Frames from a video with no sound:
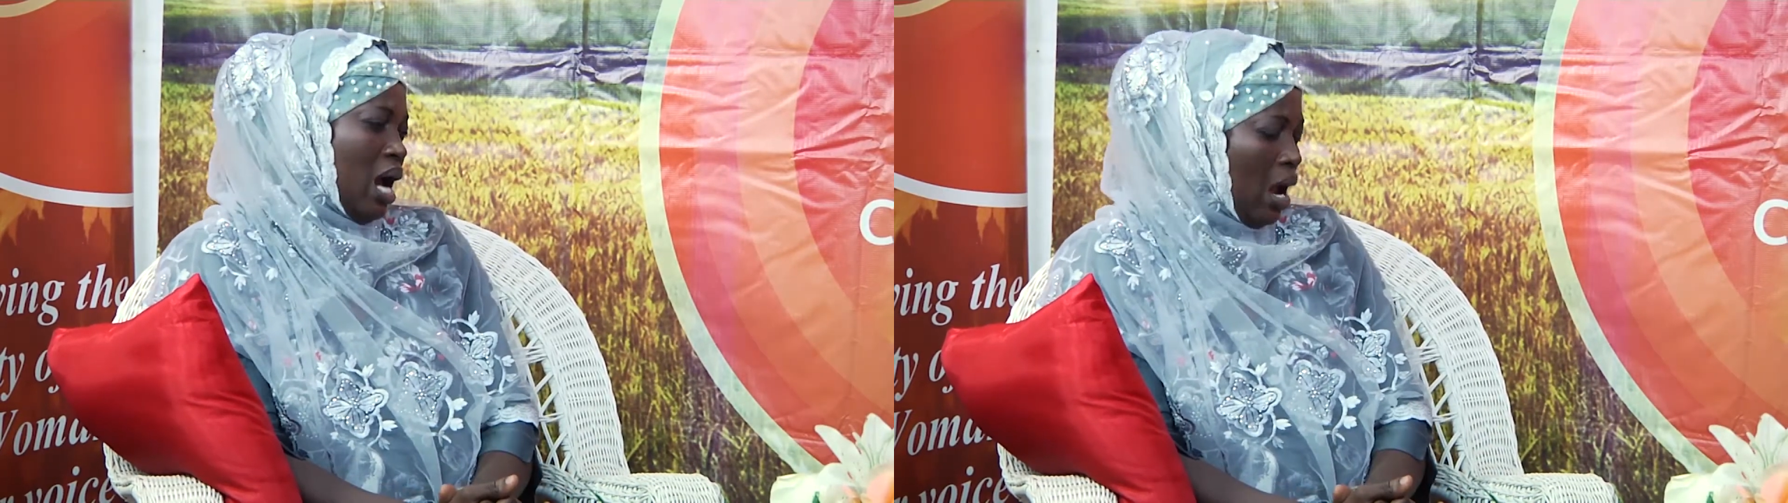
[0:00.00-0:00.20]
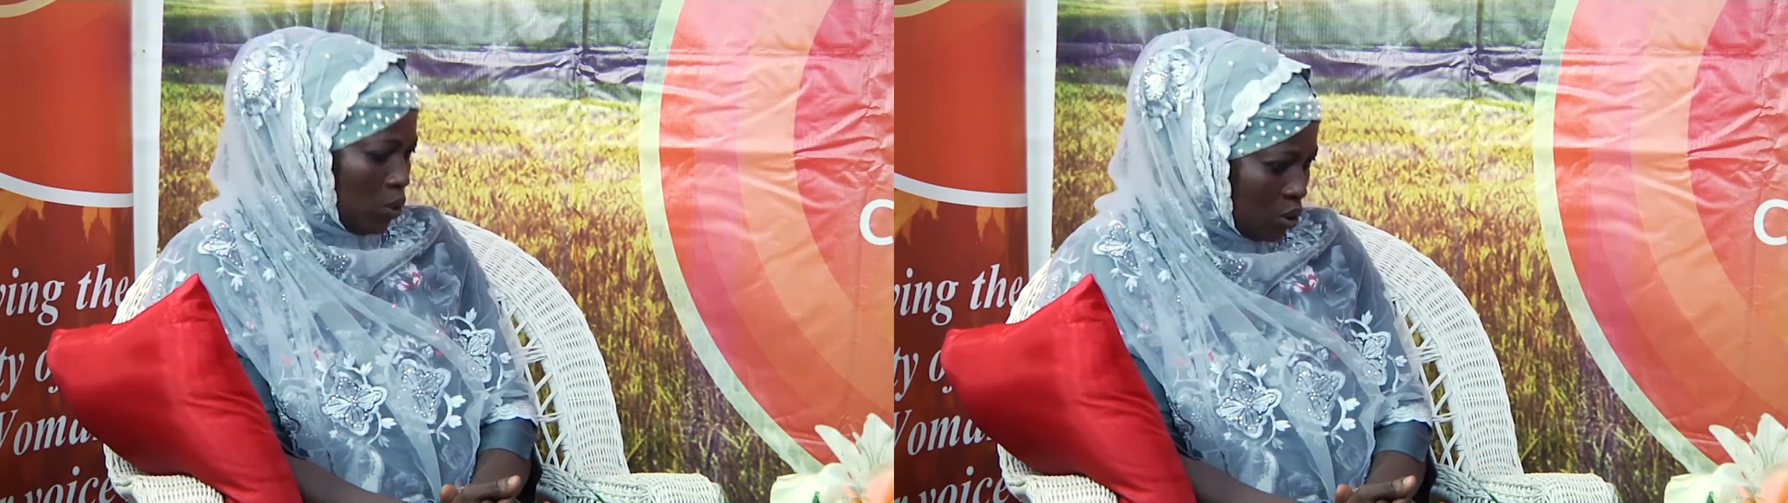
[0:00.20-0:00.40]

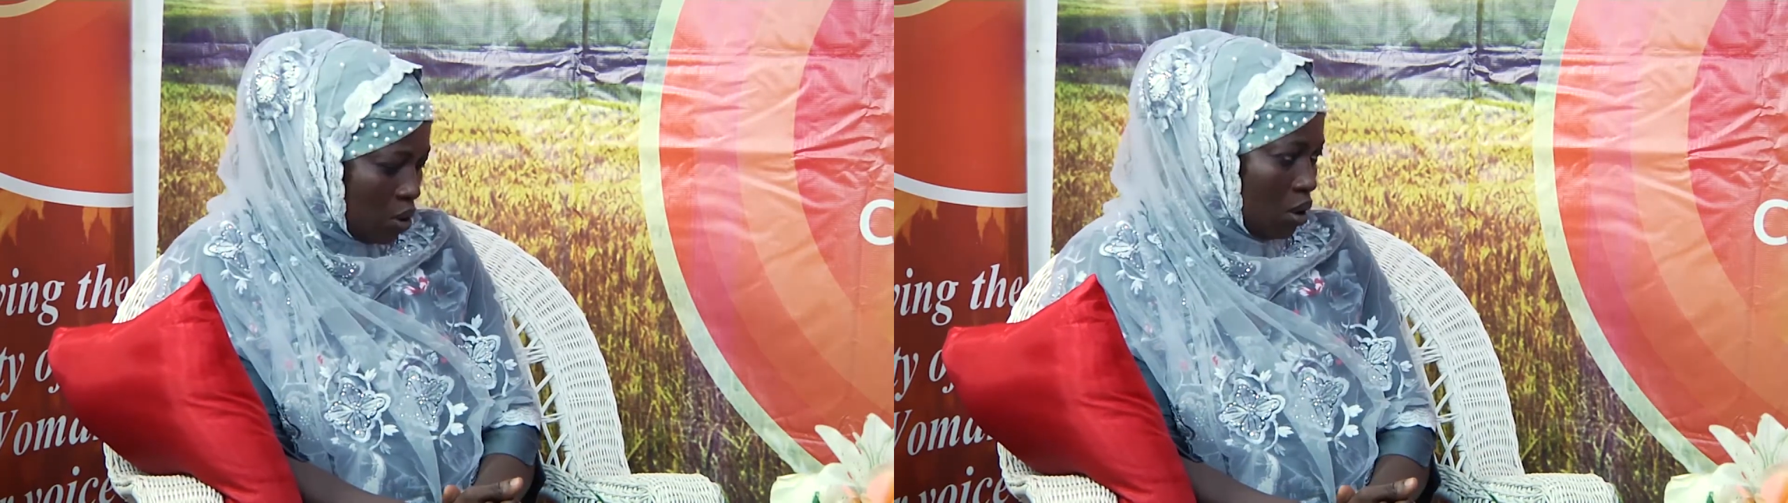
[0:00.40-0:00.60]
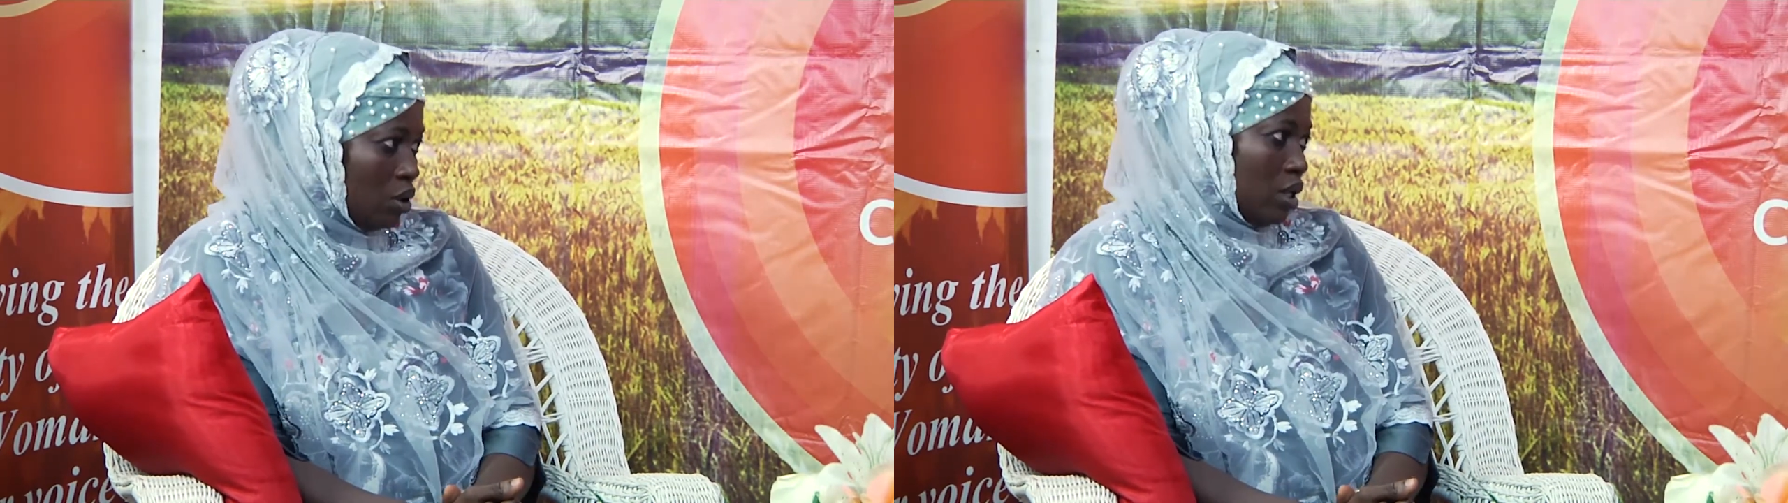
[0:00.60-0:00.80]
I would
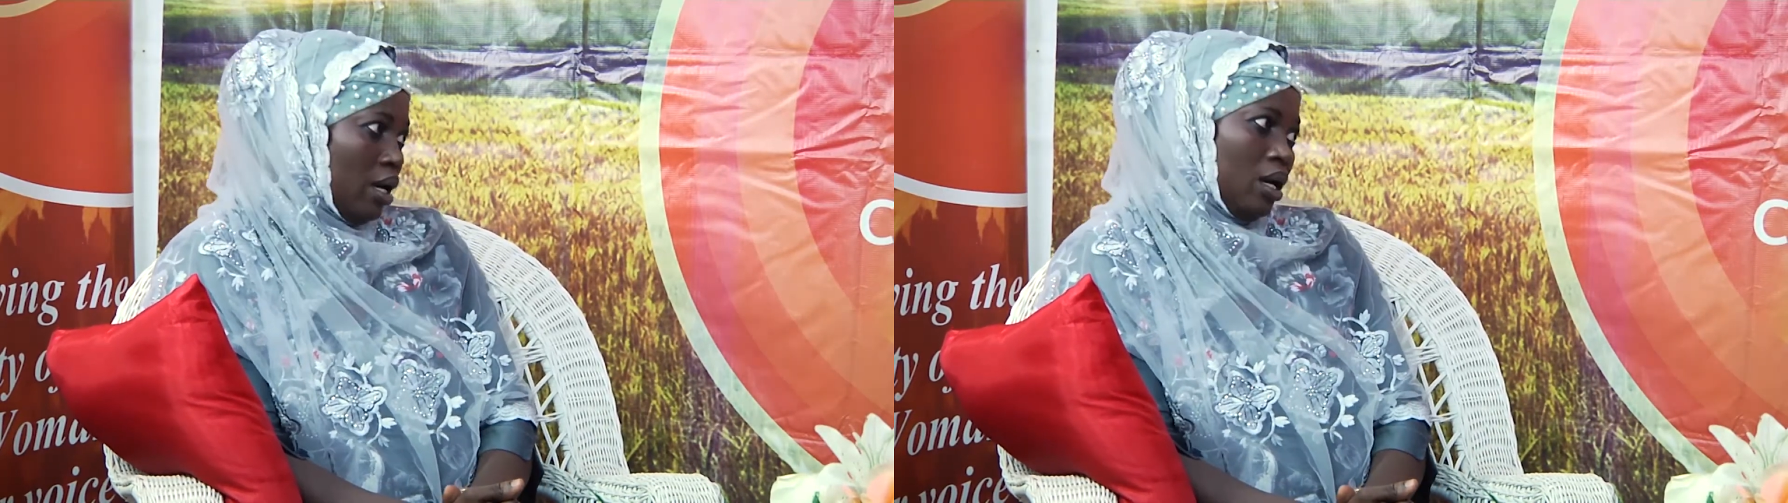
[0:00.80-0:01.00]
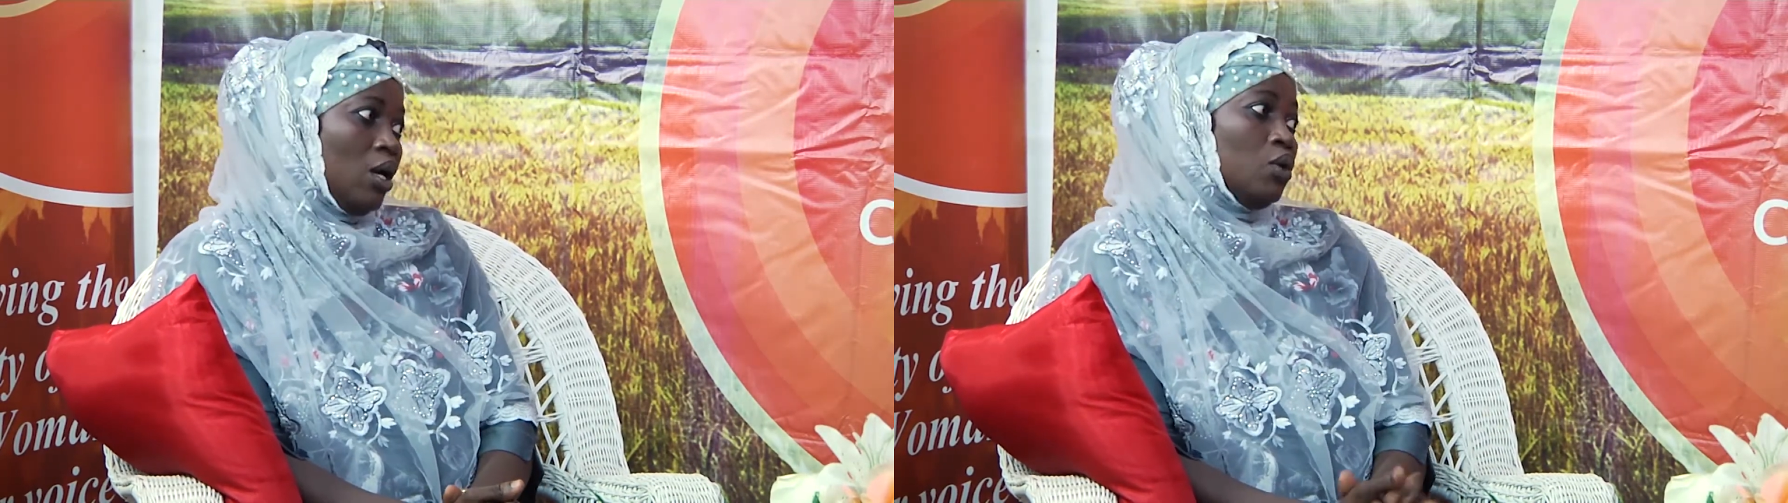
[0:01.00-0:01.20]
call her.
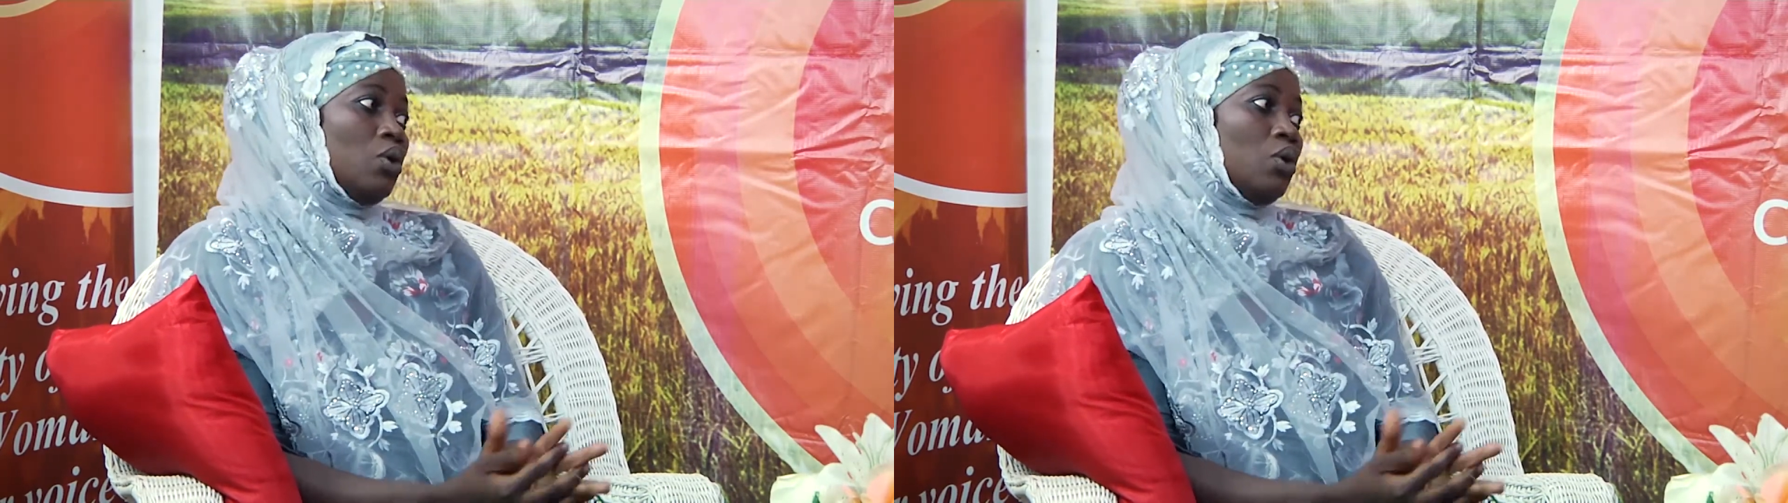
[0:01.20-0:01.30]
Okay.